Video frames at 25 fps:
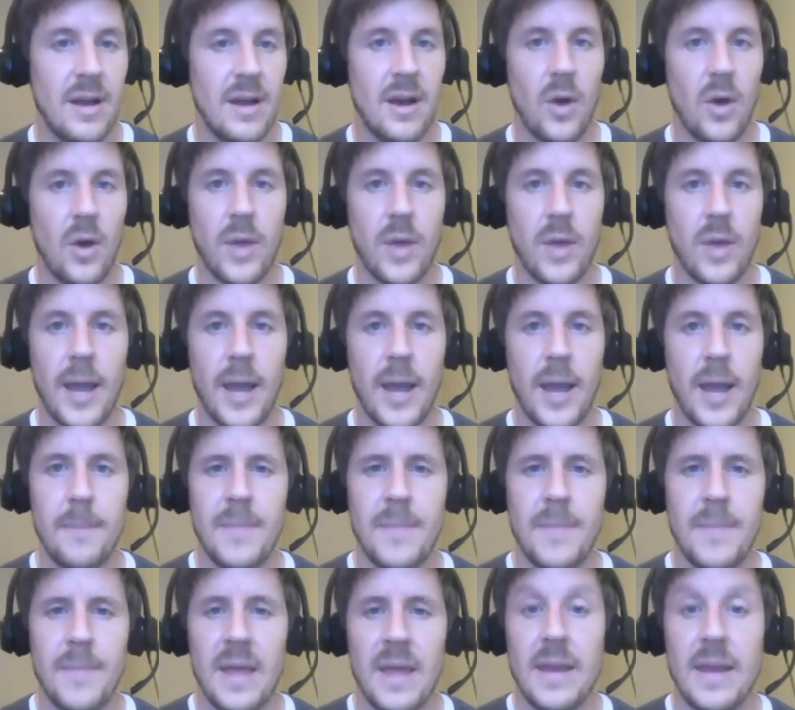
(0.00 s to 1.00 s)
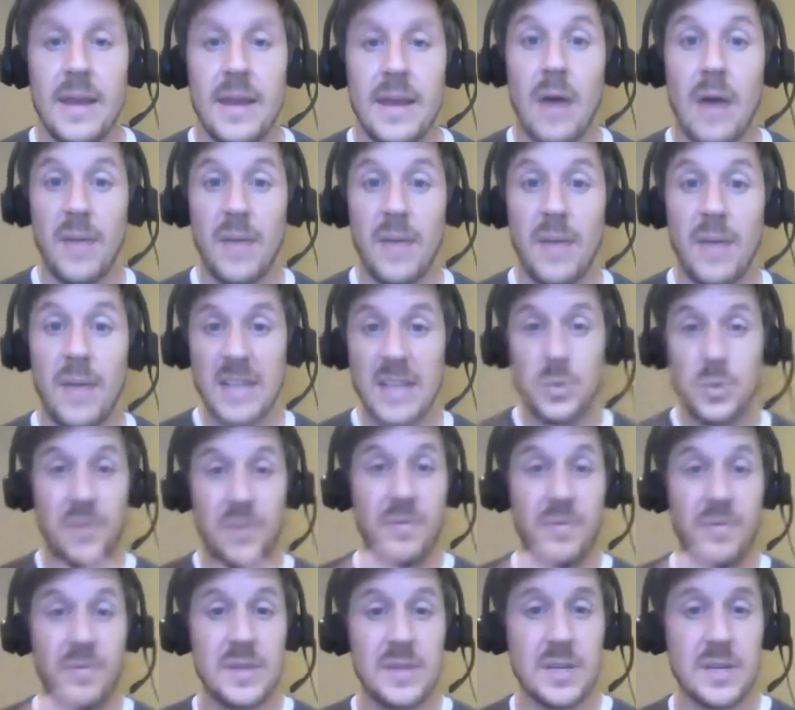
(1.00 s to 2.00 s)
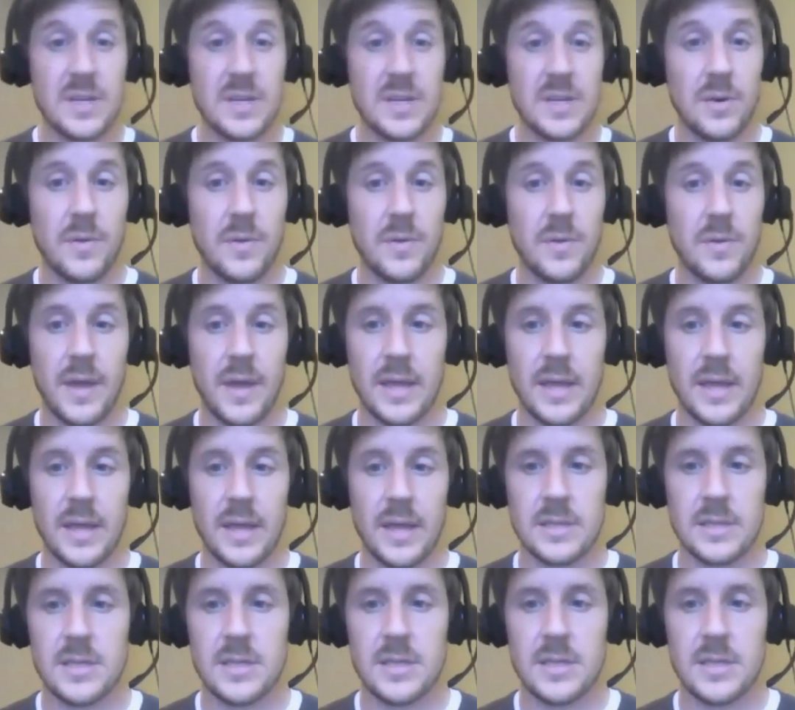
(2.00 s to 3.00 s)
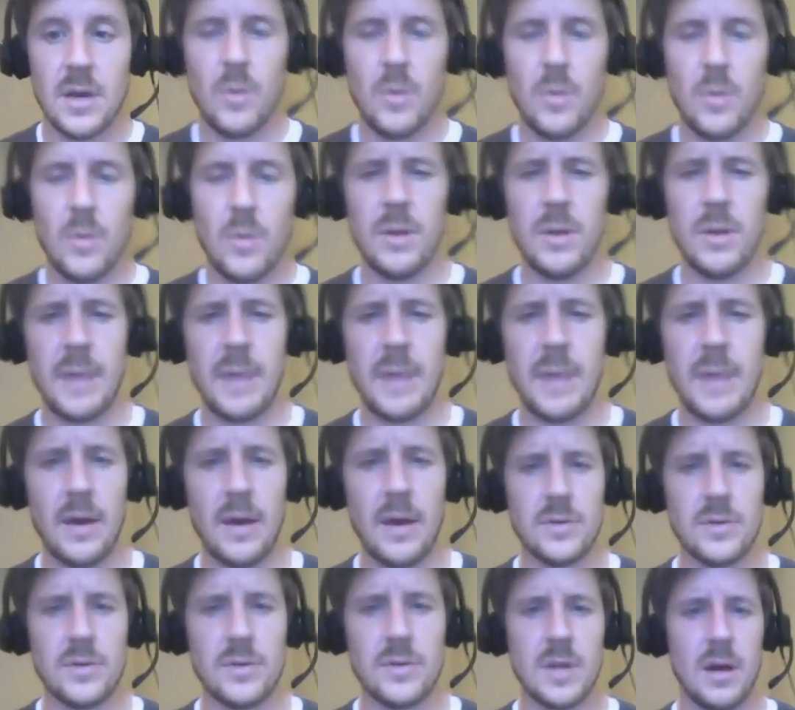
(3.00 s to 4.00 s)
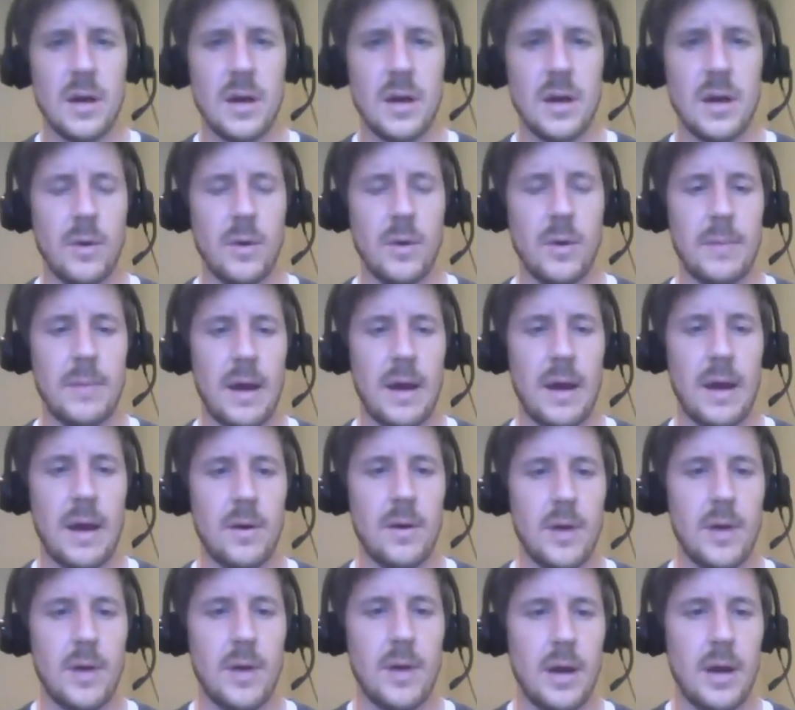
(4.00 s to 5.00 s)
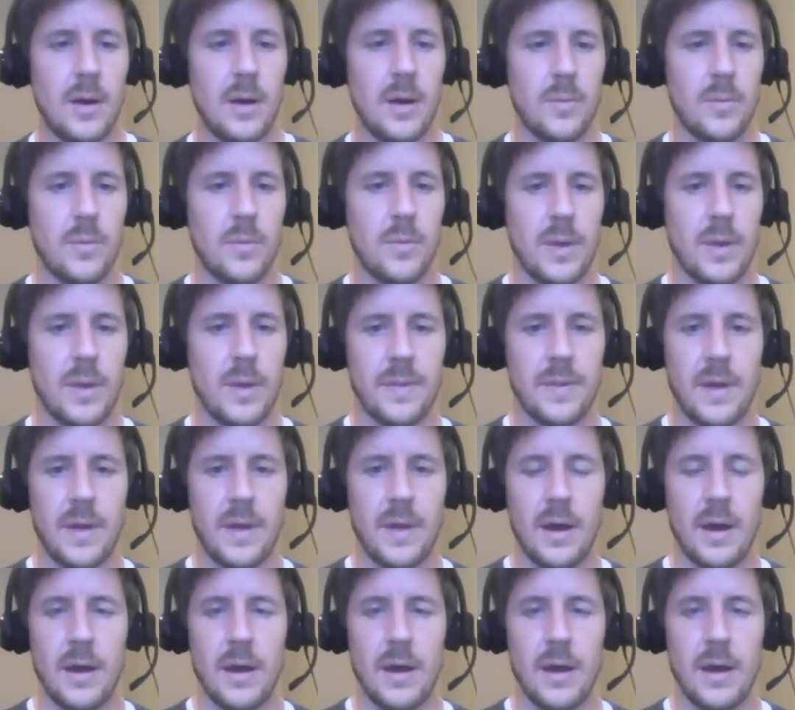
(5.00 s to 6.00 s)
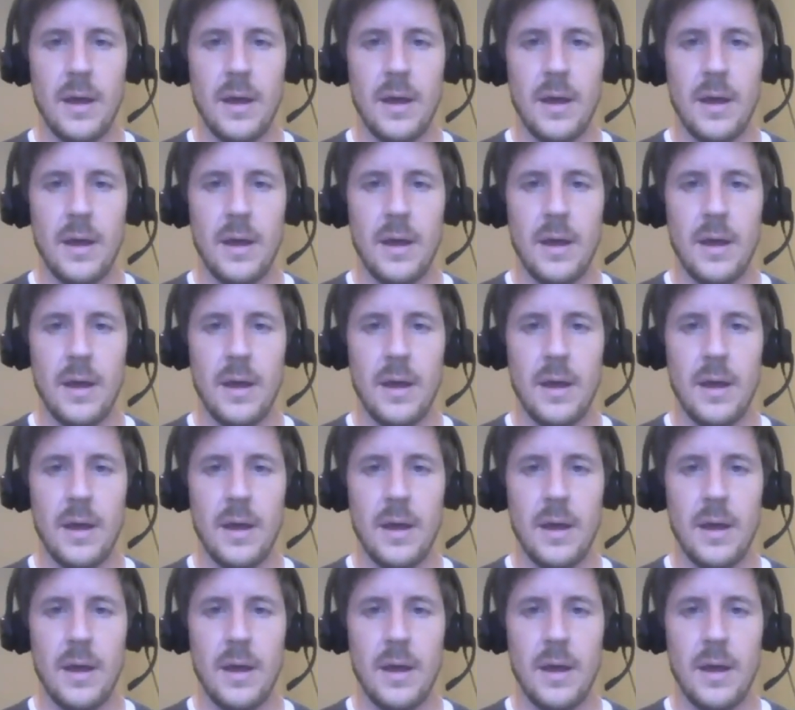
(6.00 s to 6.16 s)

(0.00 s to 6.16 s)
Okay? Now that's with physical things. What about uh, what about uh, with uh,